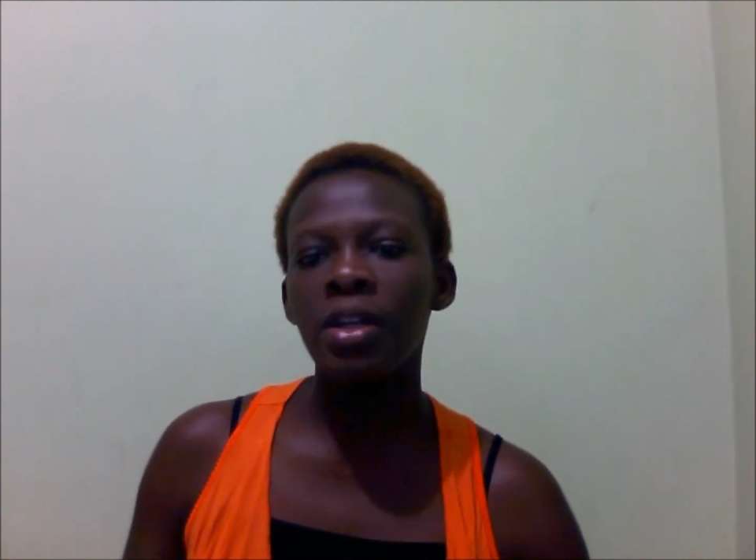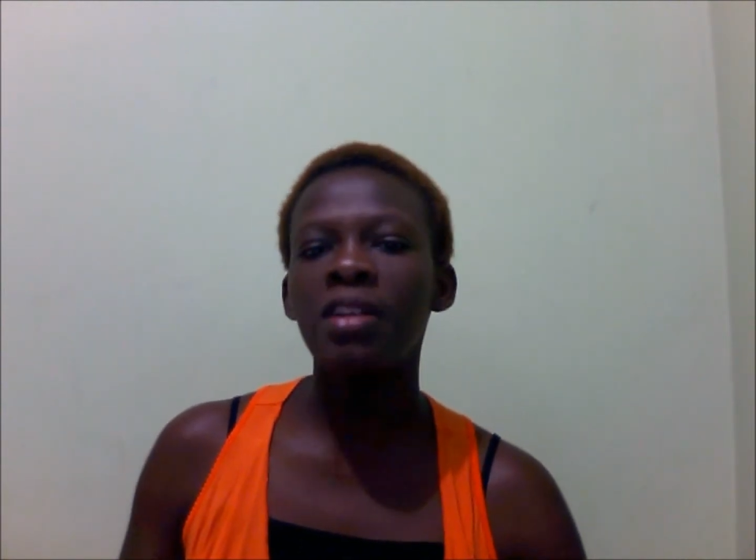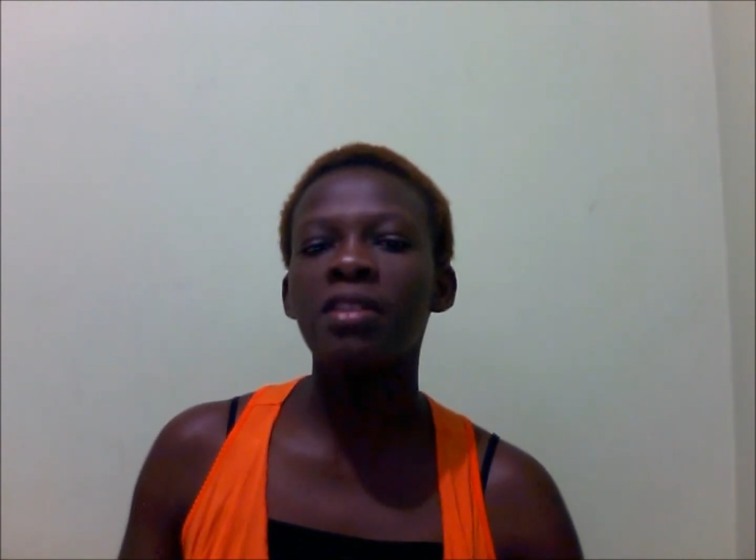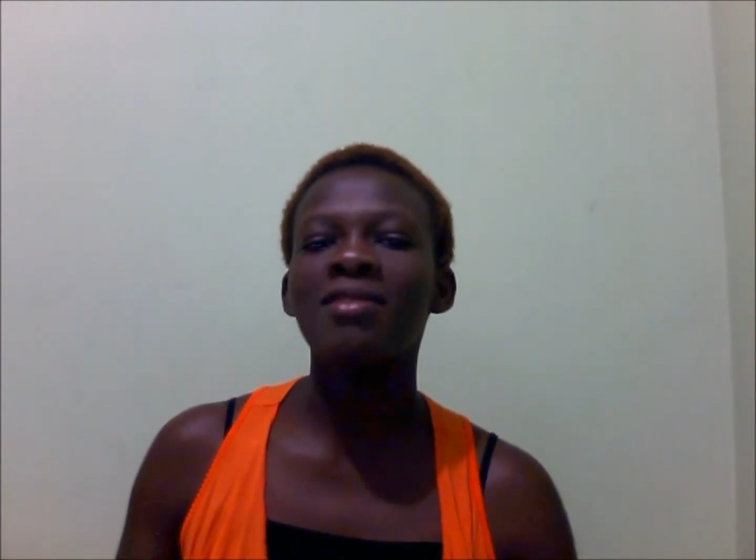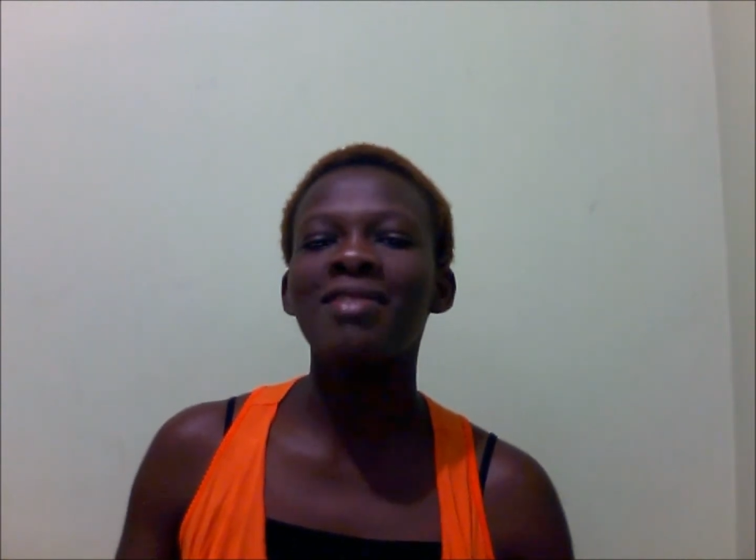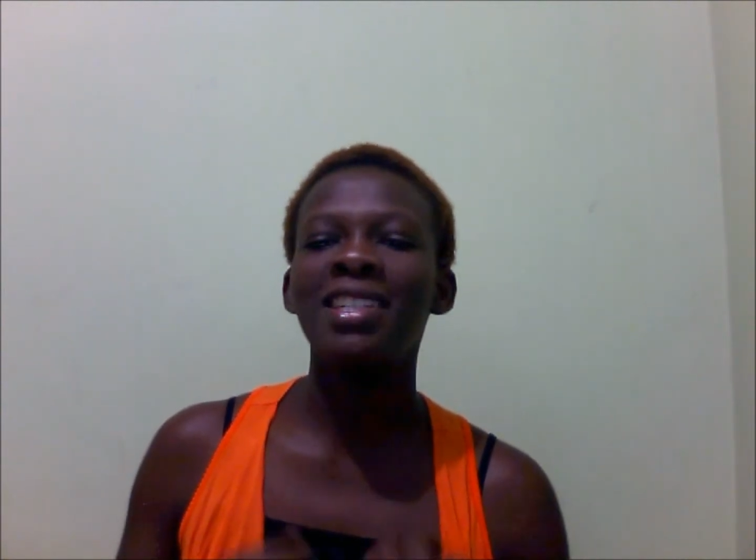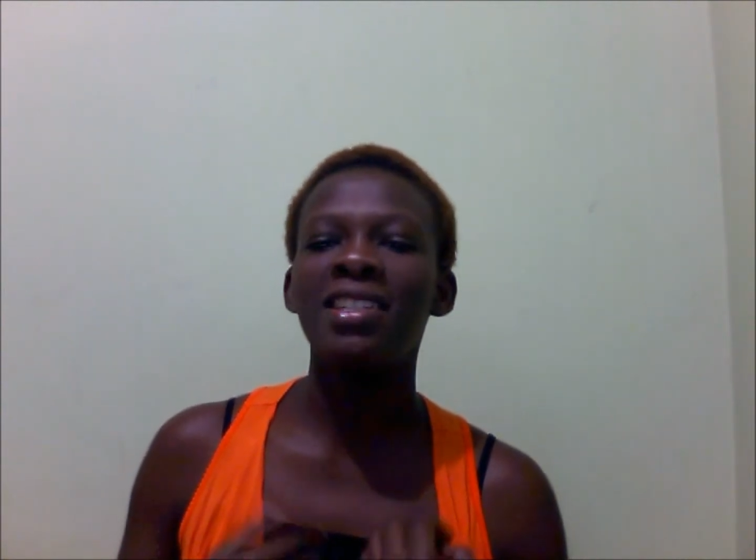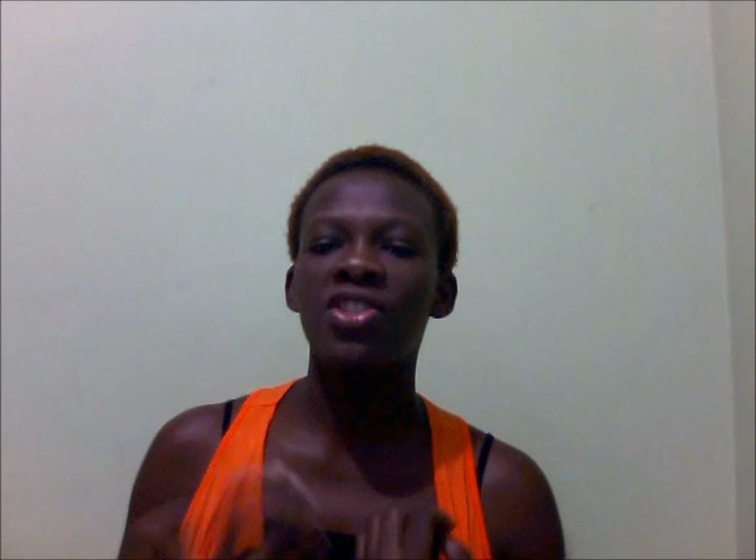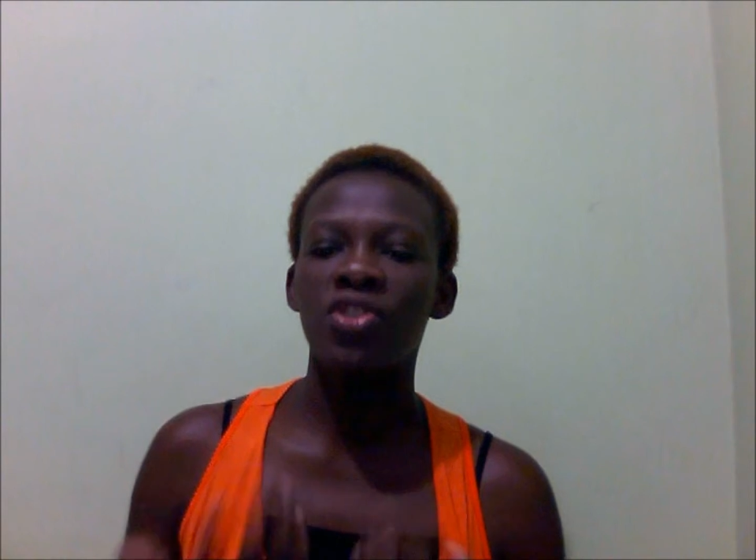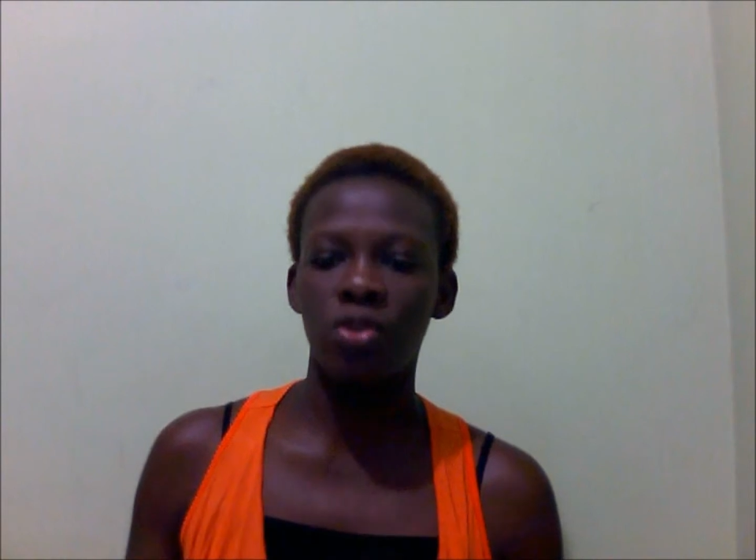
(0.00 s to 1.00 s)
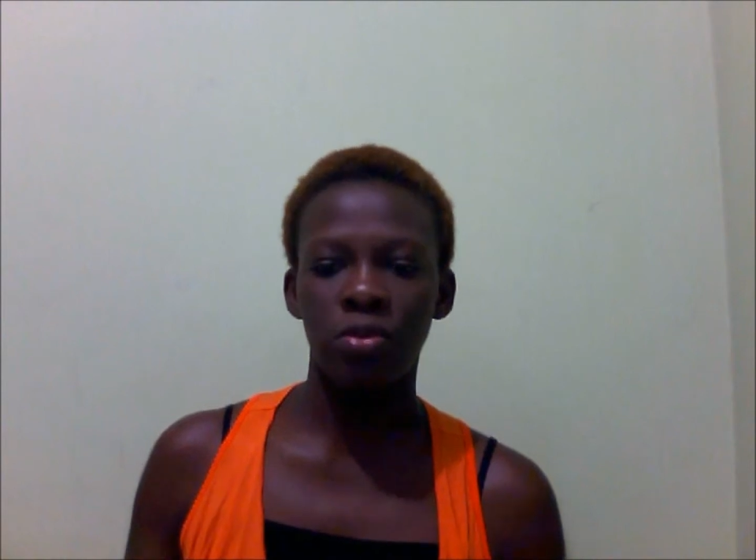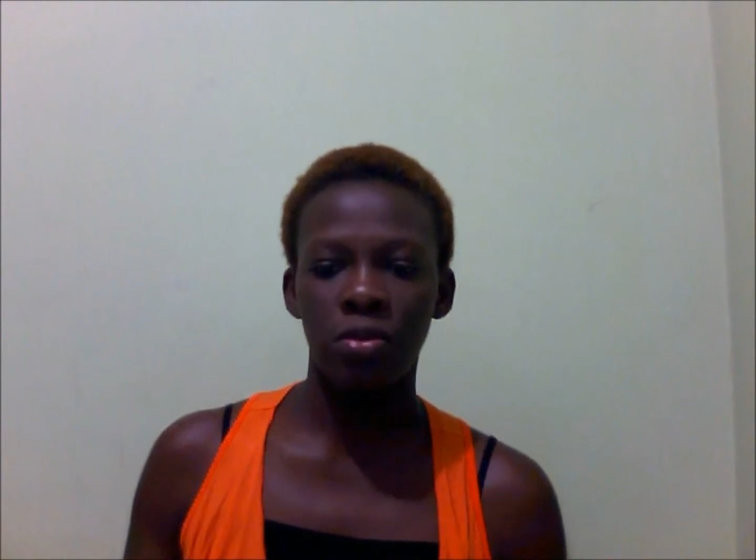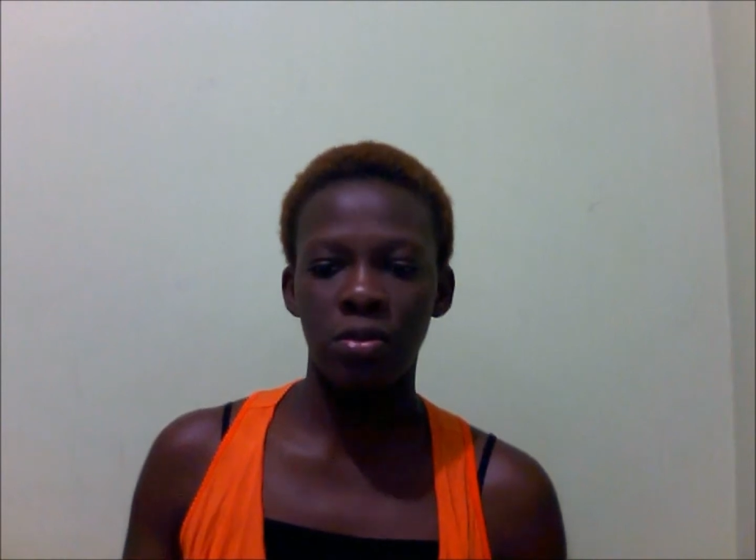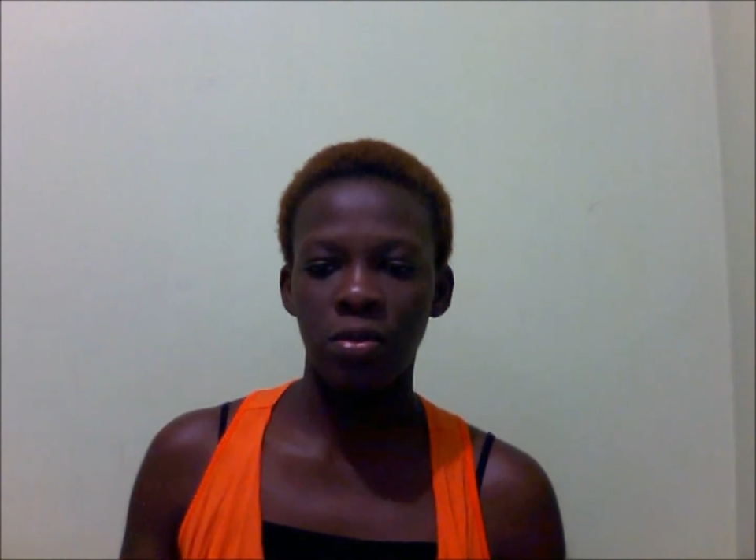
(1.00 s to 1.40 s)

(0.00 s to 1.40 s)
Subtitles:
it doesn't really show.